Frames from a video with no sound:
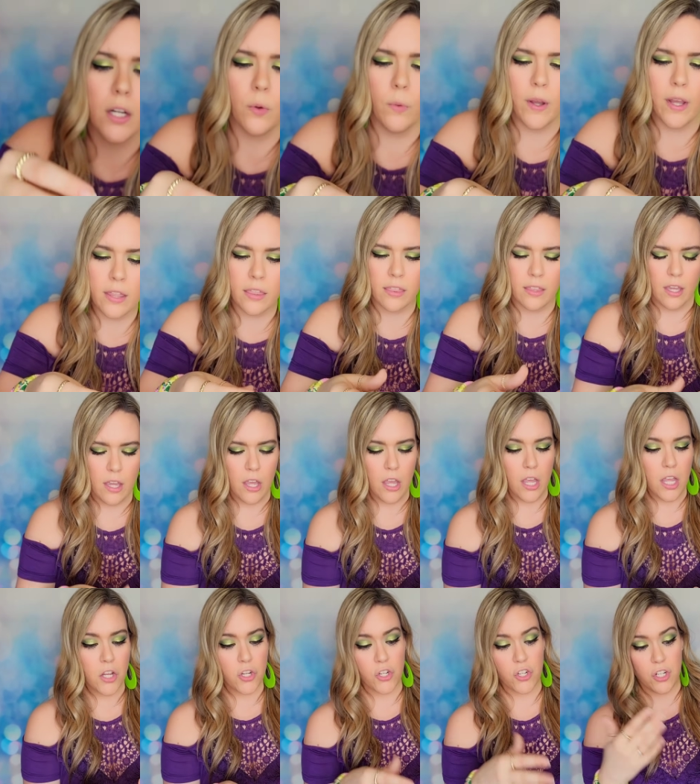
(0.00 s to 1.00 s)
with.
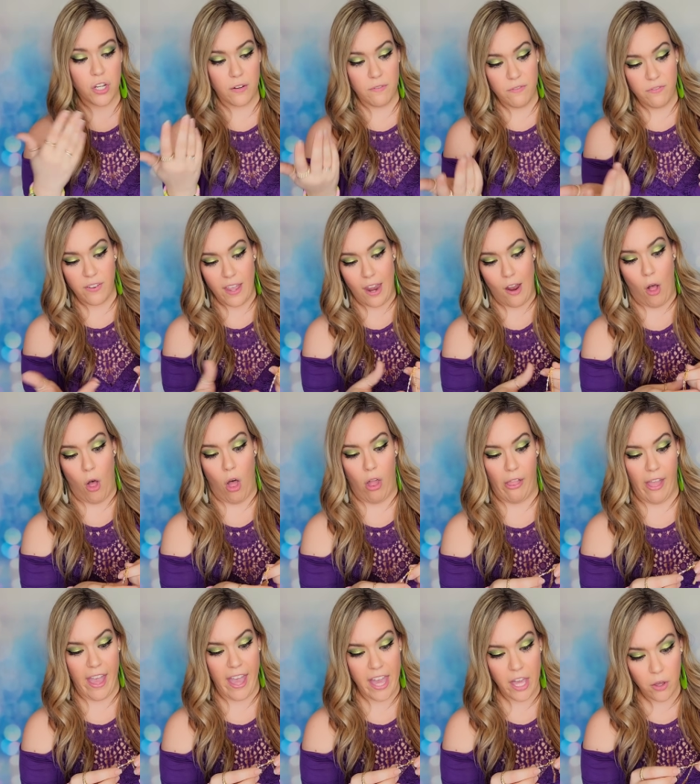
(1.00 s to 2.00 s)
Should fit all
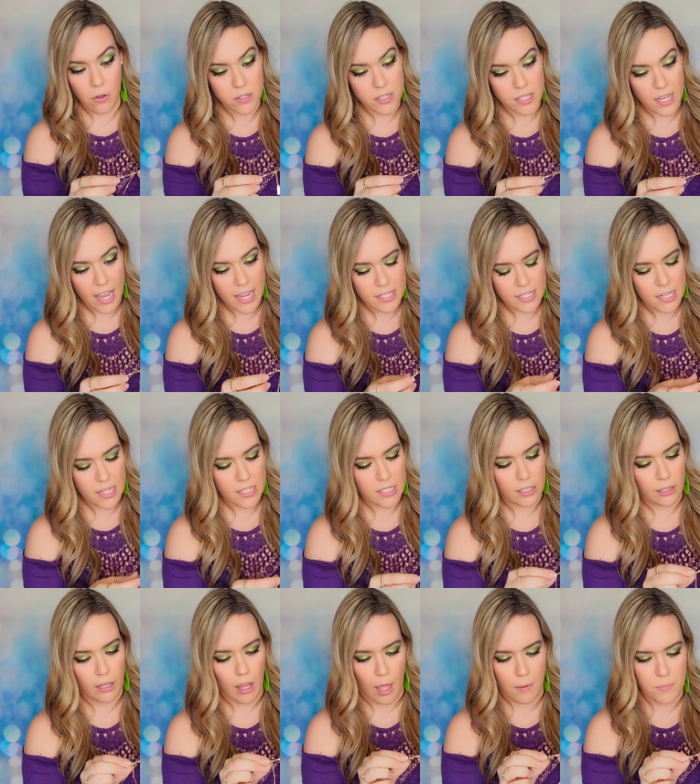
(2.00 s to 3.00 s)
ankle sizes,
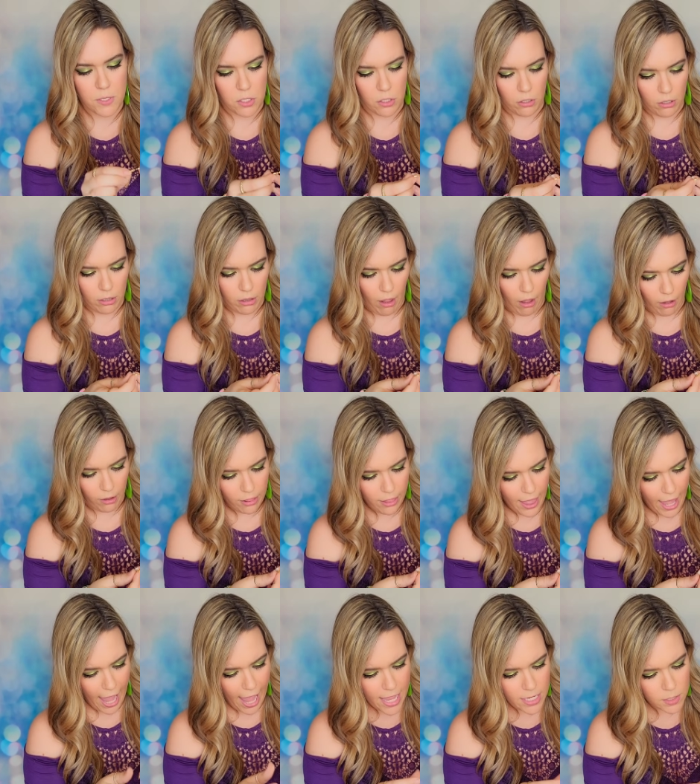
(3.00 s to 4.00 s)
lobster claw
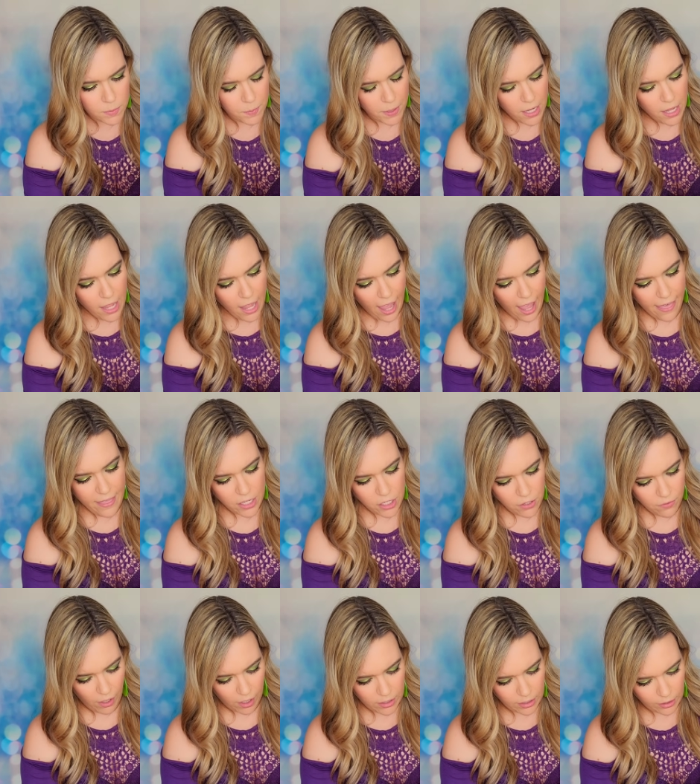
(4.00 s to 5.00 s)
clasp. And then you've
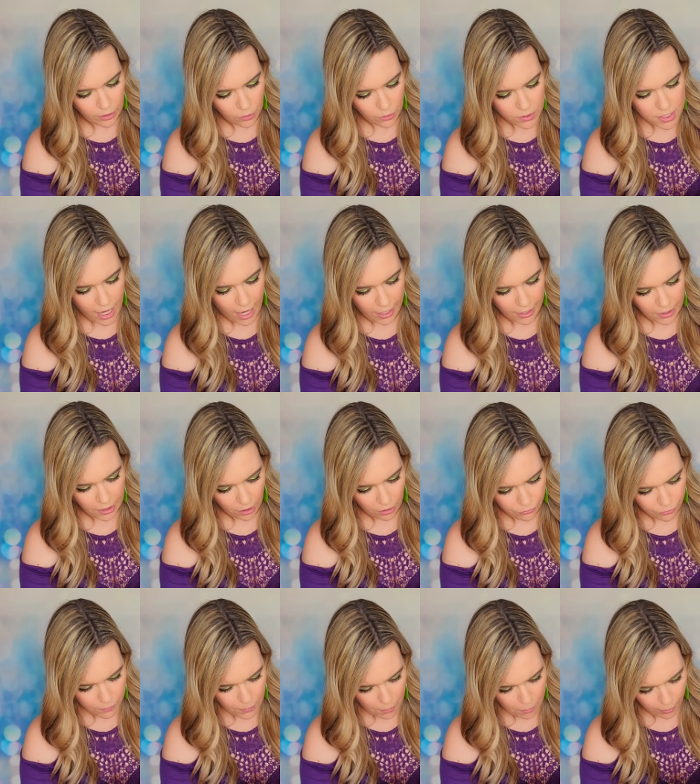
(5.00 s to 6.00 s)
got the little tag here
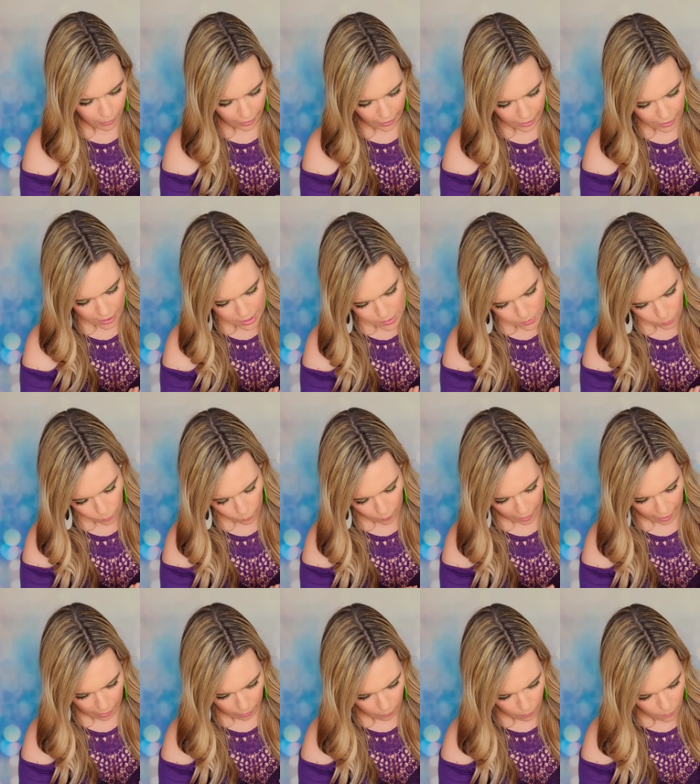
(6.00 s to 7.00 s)
from the brand as
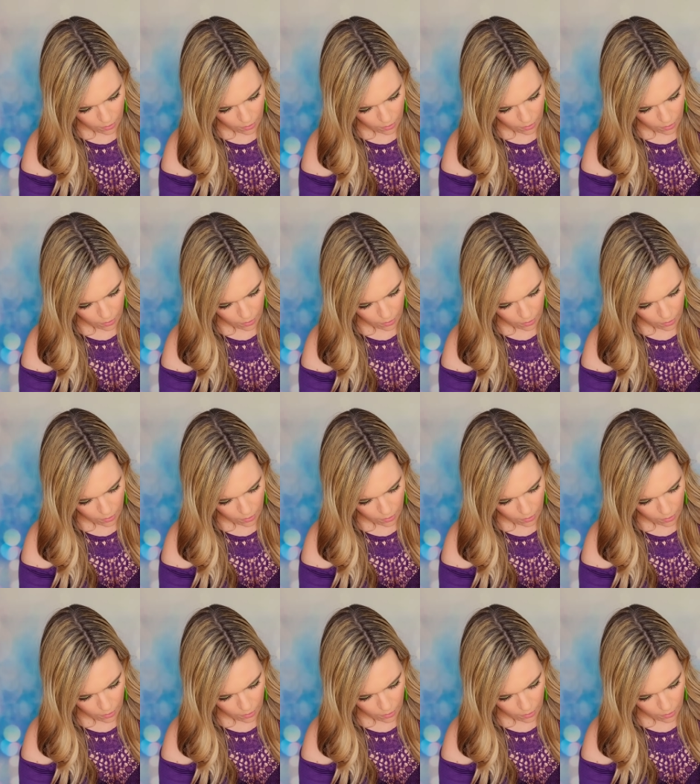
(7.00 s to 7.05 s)
well.